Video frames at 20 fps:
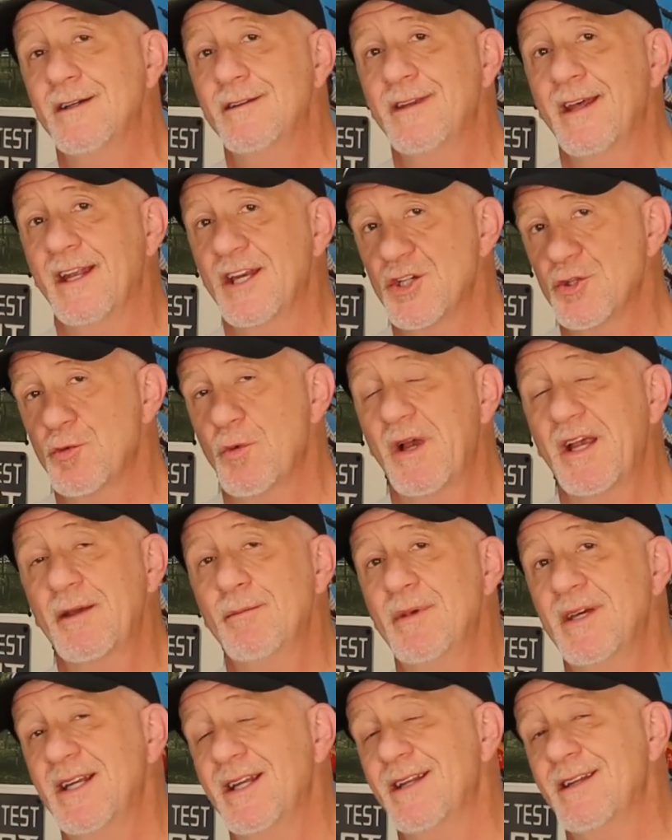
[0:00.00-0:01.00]
than is
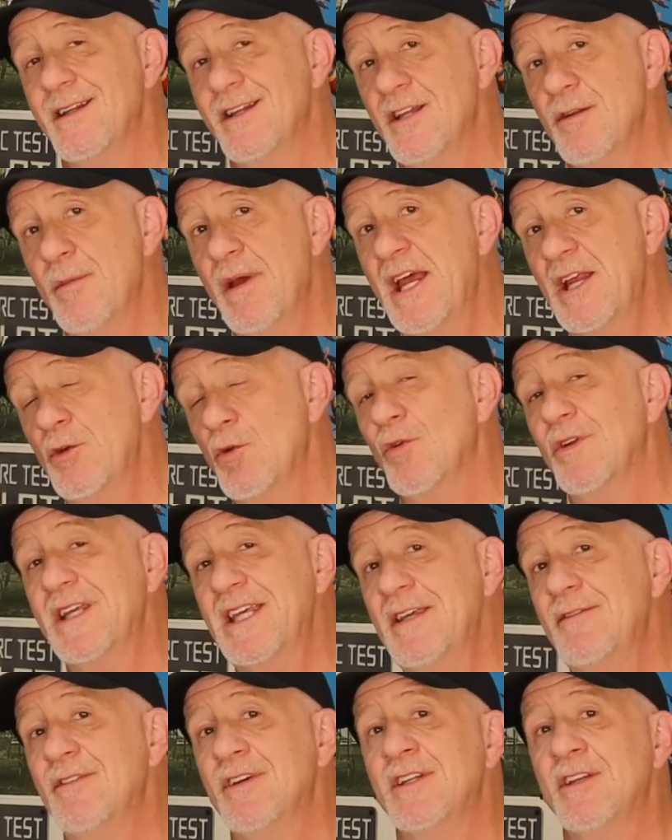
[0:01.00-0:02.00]
recommended in the manual,
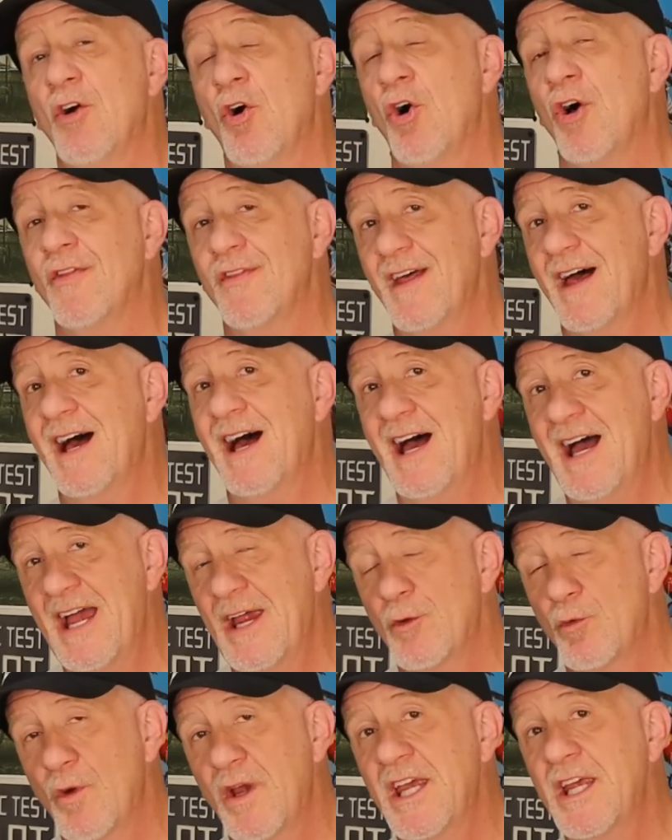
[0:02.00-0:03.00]
even on the high
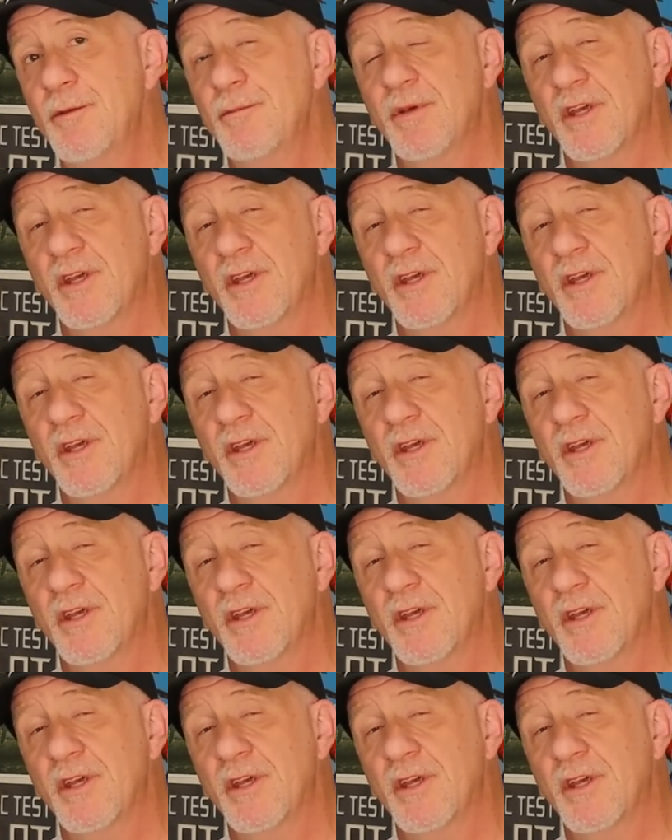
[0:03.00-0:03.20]
rate,